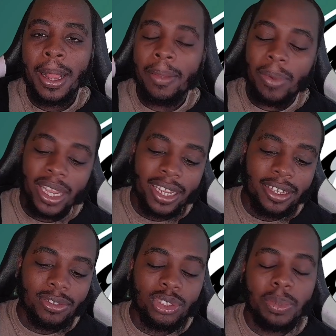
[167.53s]
but he could
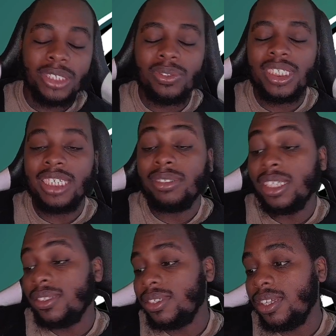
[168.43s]
do special team
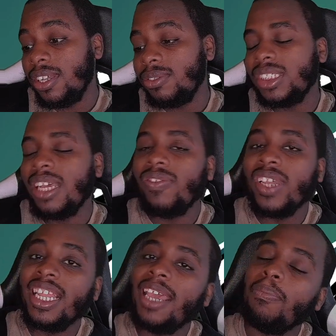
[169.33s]
stuff.
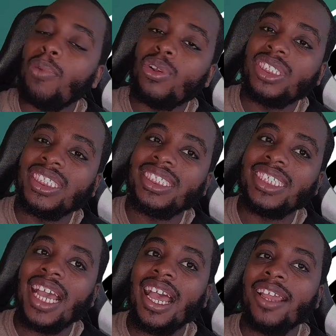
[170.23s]
And let Boston
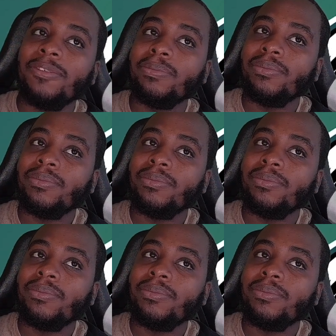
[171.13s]
Scott